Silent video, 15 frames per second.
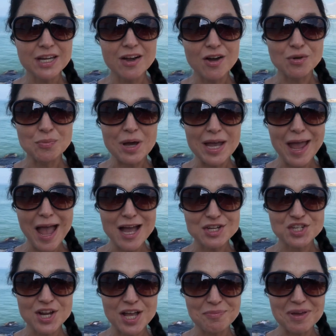on my
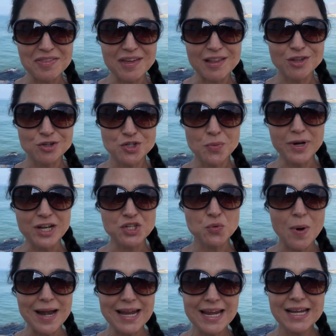hashtag make that look
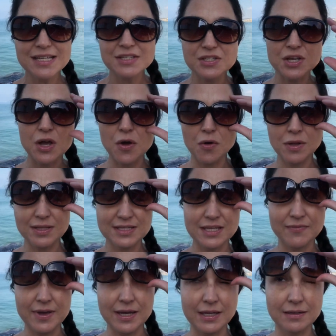2020. So let's see
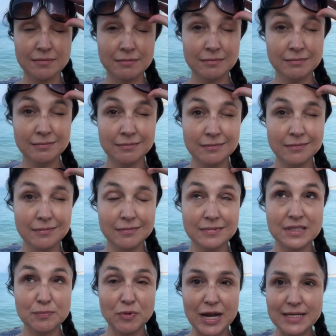if I can,
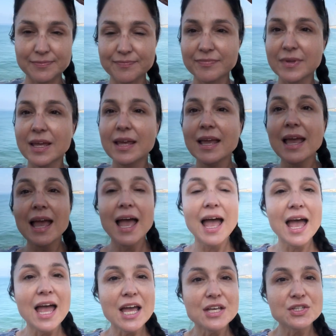it's bright.
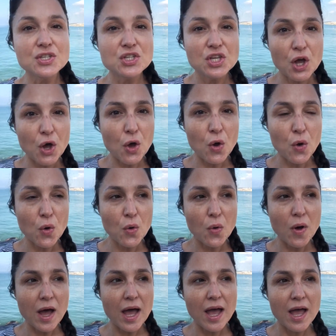
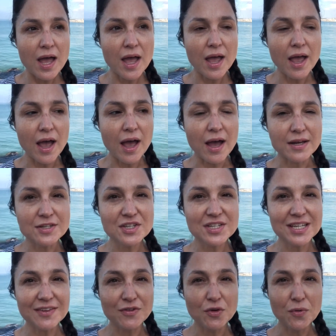So just
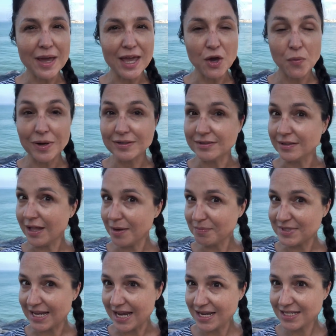to give you a quick little
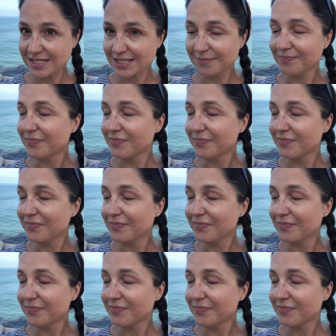update,